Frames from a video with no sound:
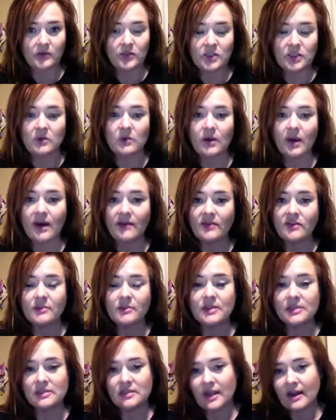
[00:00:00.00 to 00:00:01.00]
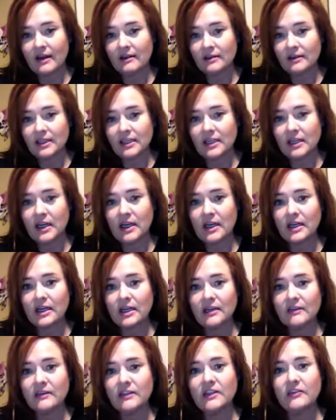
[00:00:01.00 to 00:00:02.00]
Do you have the mentality
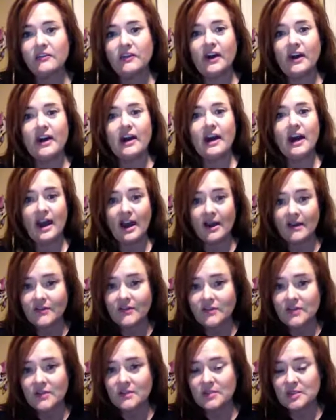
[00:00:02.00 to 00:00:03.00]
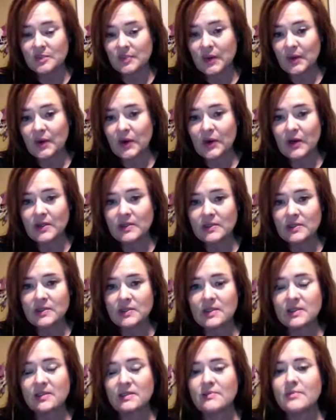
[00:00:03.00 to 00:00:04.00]
of, if I have some spas
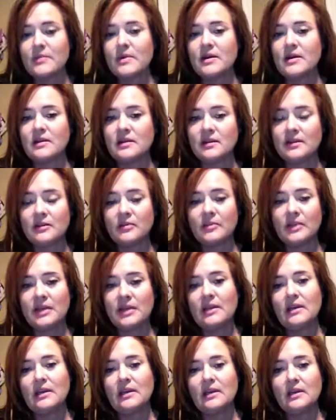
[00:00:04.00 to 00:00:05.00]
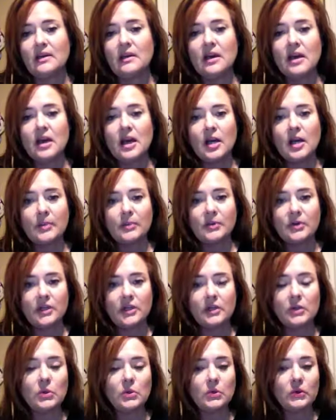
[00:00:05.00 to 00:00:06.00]
this month, it'll be a pretty
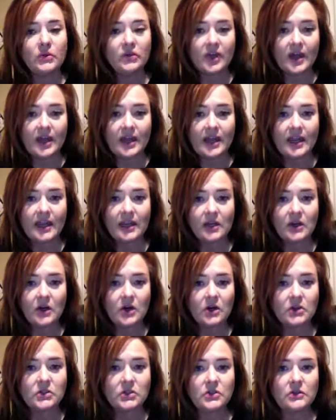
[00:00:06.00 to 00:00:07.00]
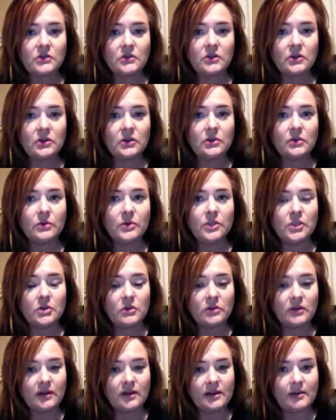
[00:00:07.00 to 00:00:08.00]
cool thing? Or do you, when you
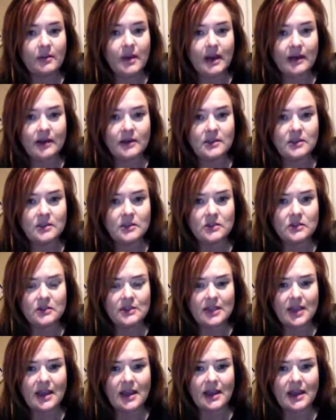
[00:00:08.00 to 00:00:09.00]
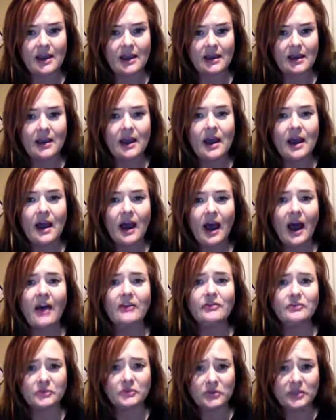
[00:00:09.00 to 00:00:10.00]
think about it, do you say,
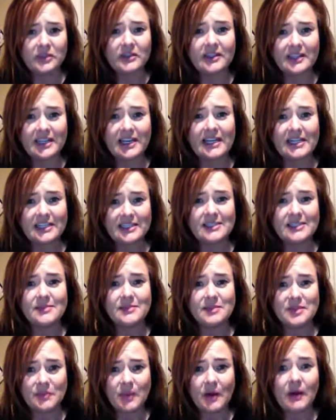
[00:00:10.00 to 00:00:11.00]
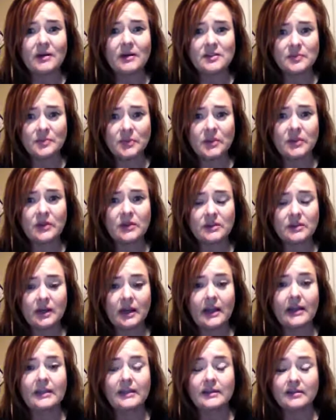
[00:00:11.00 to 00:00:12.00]
I've really got to get some spas booked?
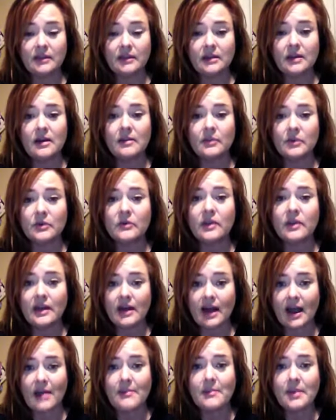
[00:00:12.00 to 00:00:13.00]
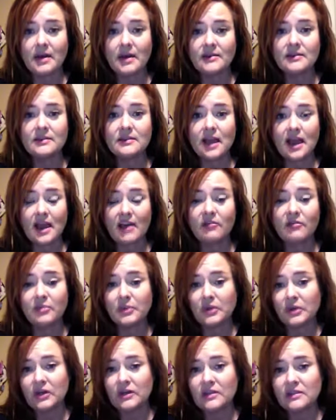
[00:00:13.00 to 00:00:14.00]
Like, the number that I must have
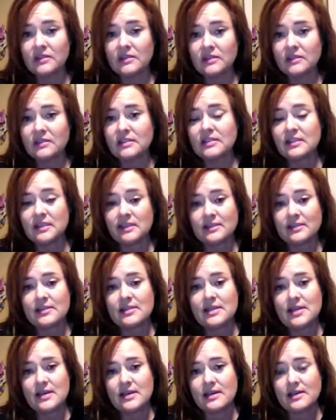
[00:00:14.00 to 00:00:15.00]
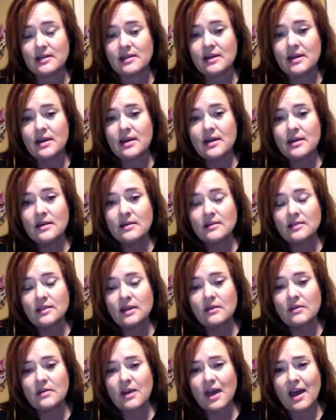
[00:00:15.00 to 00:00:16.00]
booked is 16
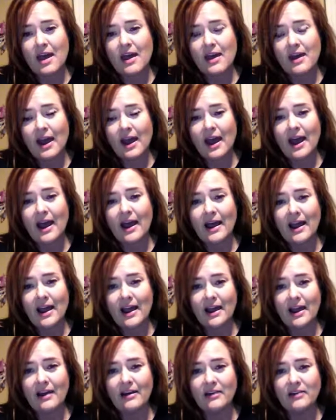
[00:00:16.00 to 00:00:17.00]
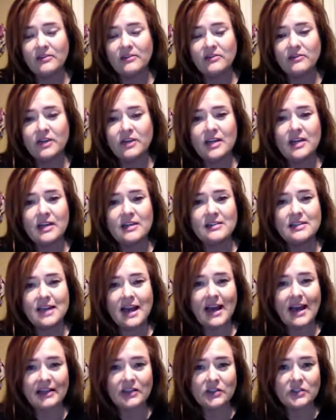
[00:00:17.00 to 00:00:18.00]
so that I have
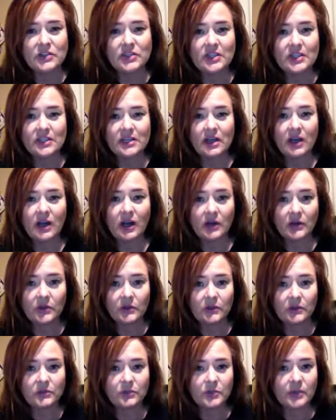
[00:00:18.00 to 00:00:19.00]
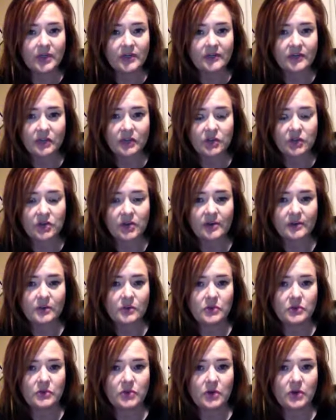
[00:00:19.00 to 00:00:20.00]
9 or 10 hold, whatever your
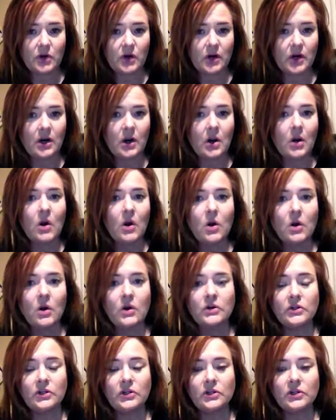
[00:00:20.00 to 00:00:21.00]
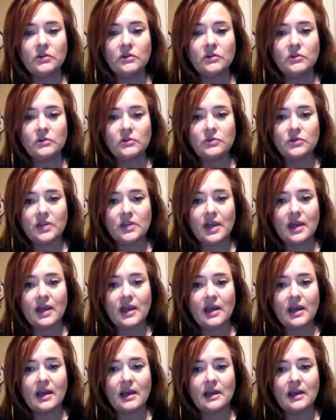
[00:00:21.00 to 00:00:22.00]
numbers are? Or do you
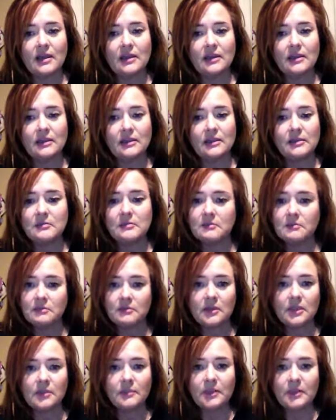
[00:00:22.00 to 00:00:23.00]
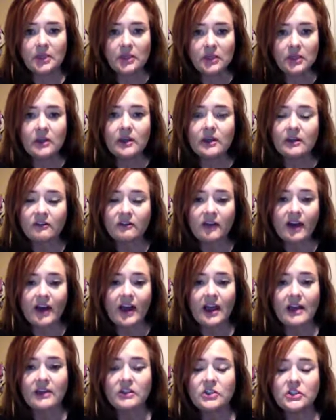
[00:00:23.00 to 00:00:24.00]
say, it'd be good if I
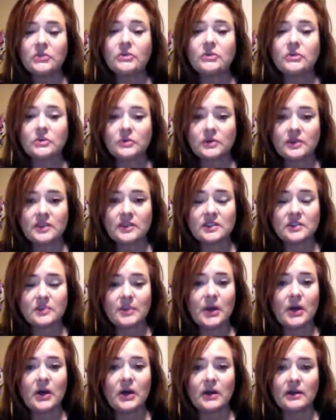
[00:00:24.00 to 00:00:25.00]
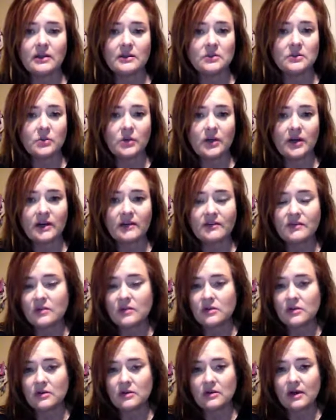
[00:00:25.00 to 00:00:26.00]
had 2 or 3 spas,
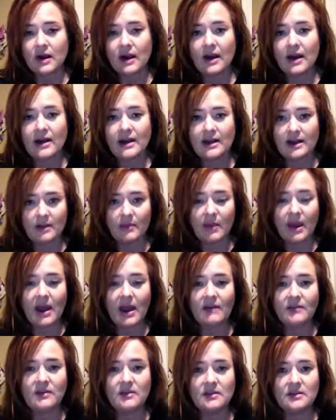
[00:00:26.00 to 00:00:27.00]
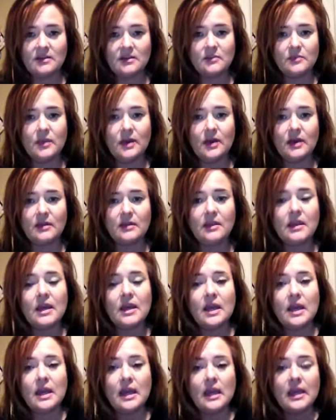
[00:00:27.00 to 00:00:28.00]
whatever I ended up having this month?
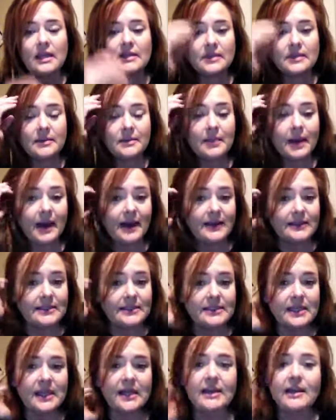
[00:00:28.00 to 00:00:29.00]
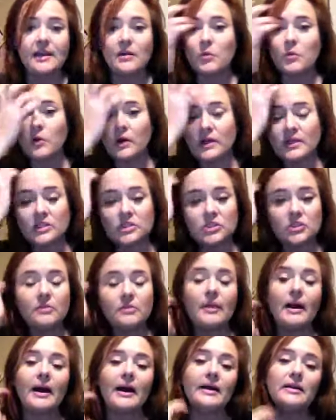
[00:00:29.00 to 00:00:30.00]
It's a mindset, and once your
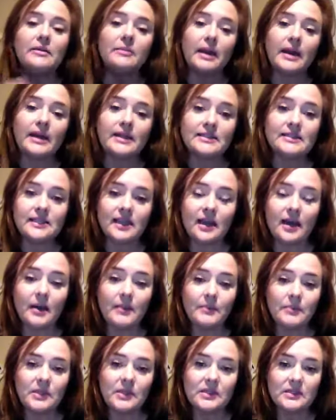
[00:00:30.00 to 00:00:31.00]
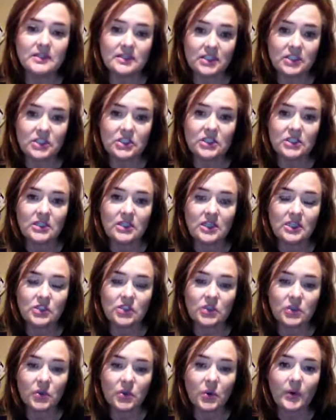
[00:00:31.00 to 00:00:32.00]
mind makes up the decision that
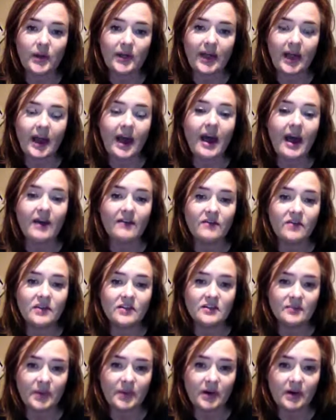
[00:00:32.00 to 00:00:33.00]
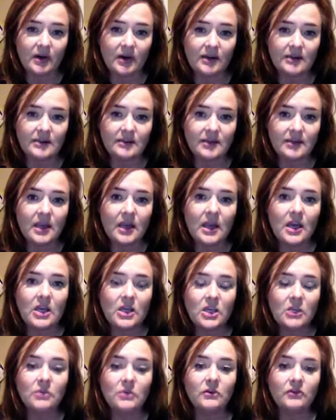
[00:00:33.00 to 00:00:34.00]
you're going to have the spas,
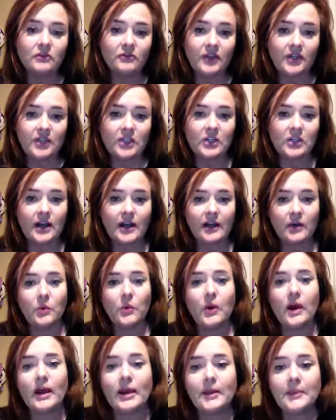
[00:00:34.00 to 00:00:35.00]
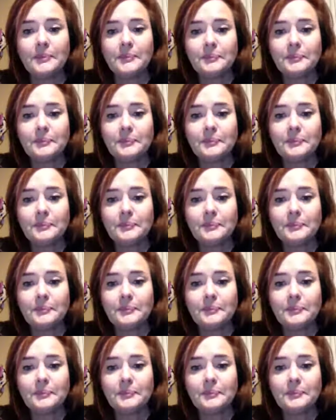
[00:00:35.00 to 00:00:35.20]
you will figure out a way.